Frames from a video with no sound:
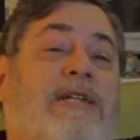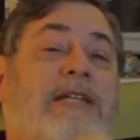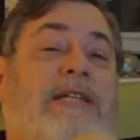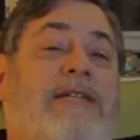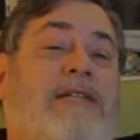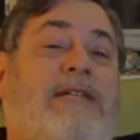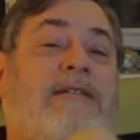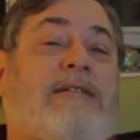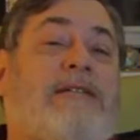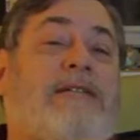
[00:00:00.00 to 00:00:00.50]
me
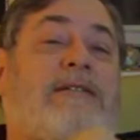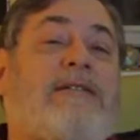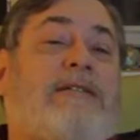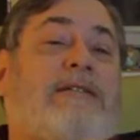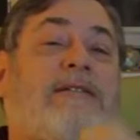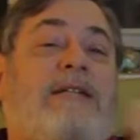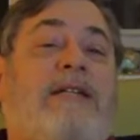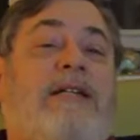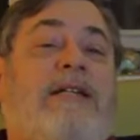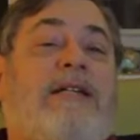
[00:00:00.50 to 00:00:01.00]

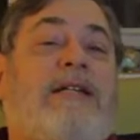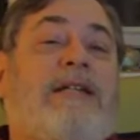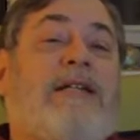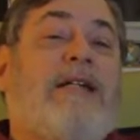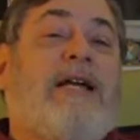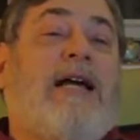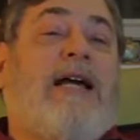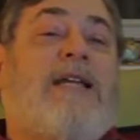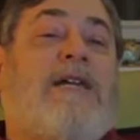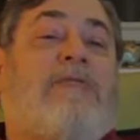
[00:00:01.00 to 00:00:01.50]

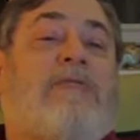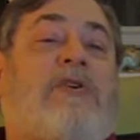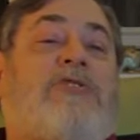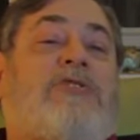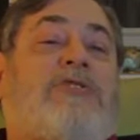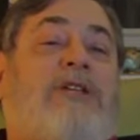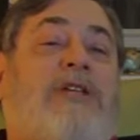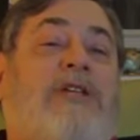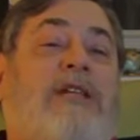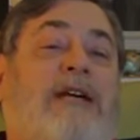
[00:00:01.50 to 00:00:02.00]
at an
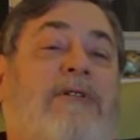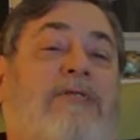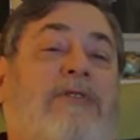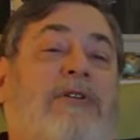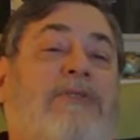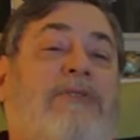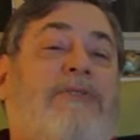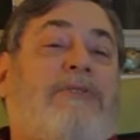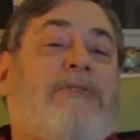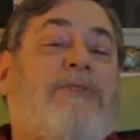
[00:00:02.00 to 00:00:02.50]
emotional level.